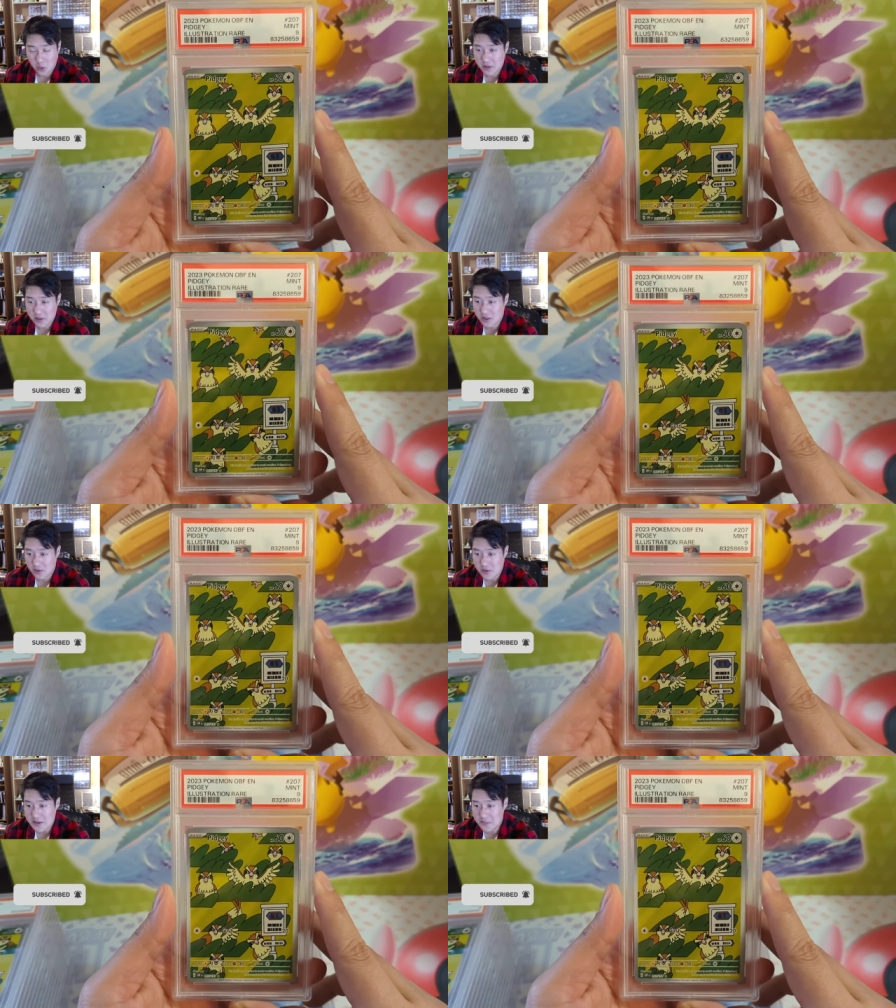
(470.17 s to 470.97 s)
than
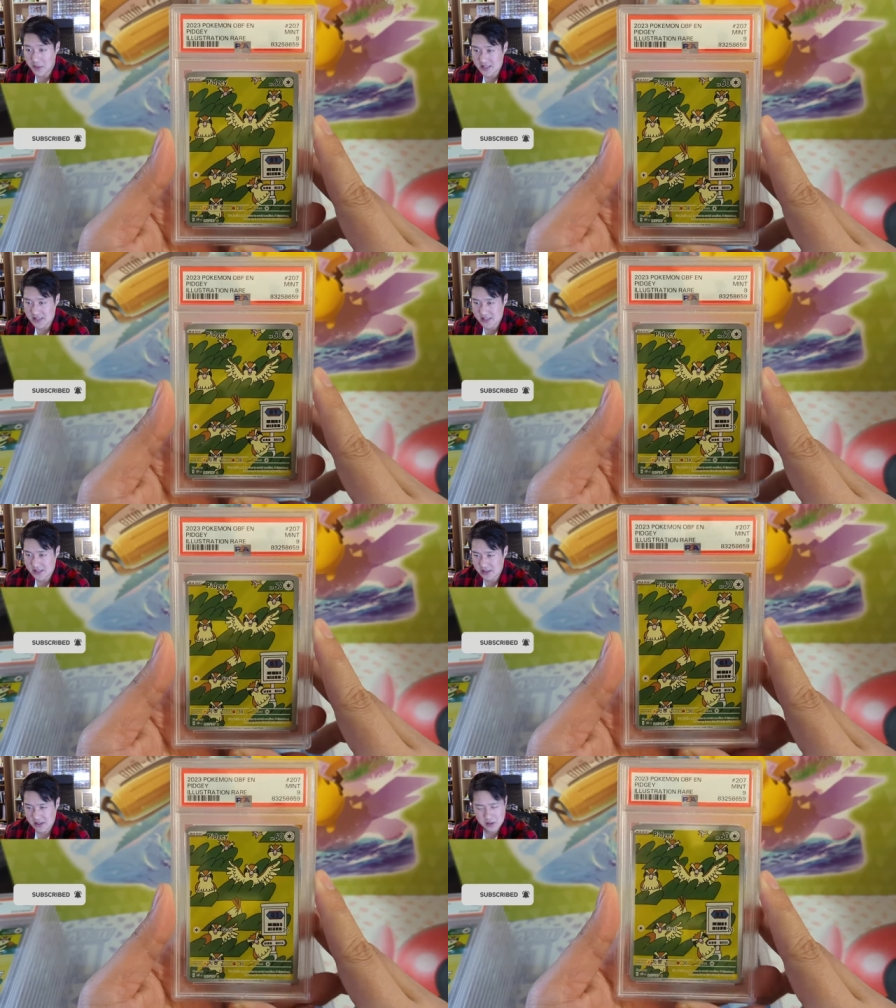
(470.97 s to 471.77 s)
three
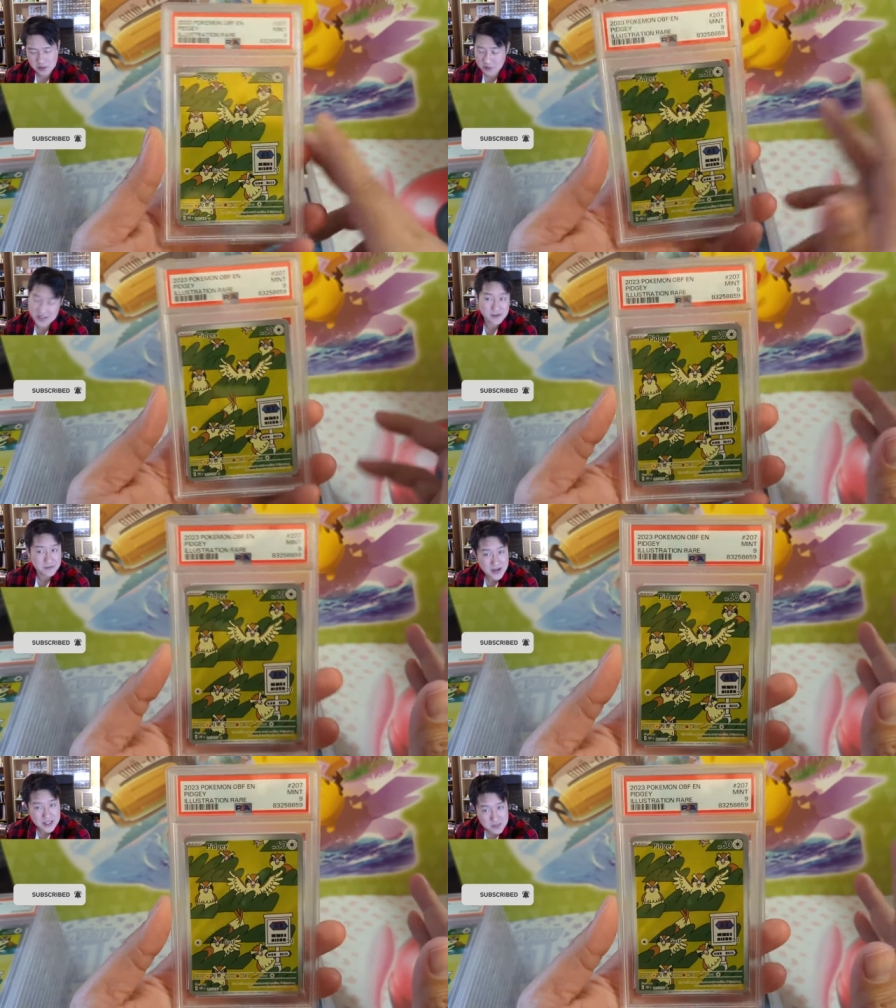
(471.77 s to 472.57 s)
months. It, it was never
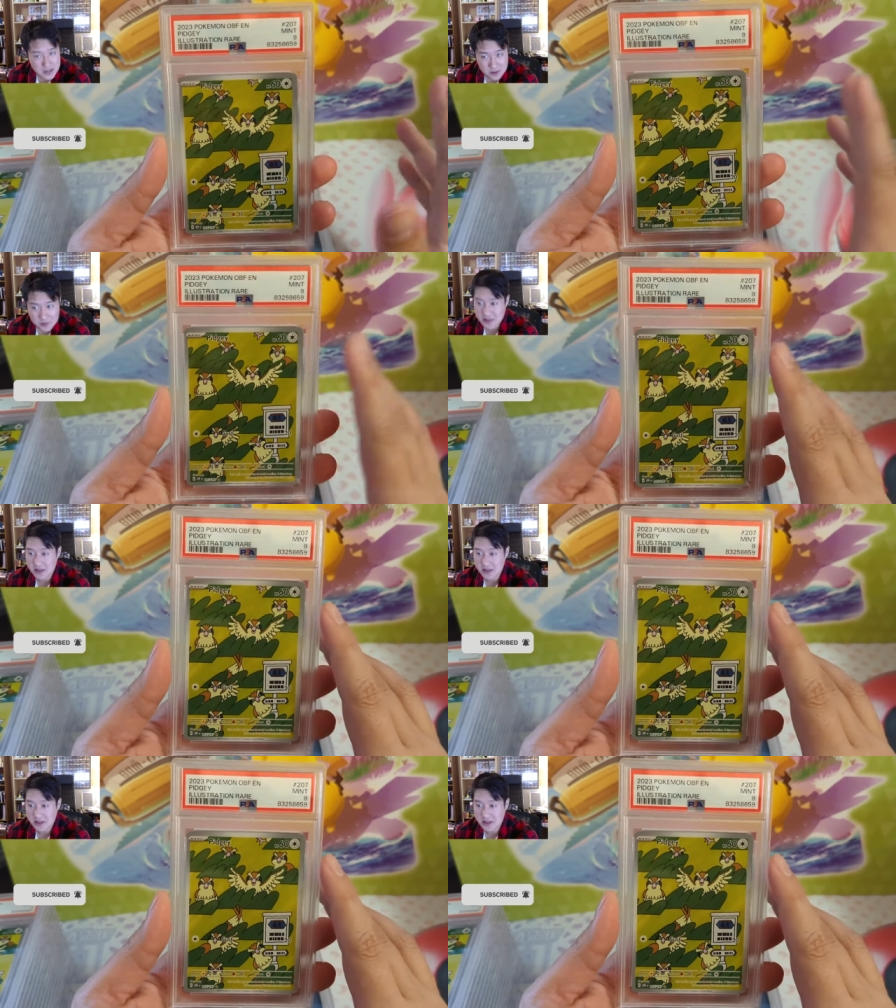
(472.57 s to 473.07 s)
fast to begin with.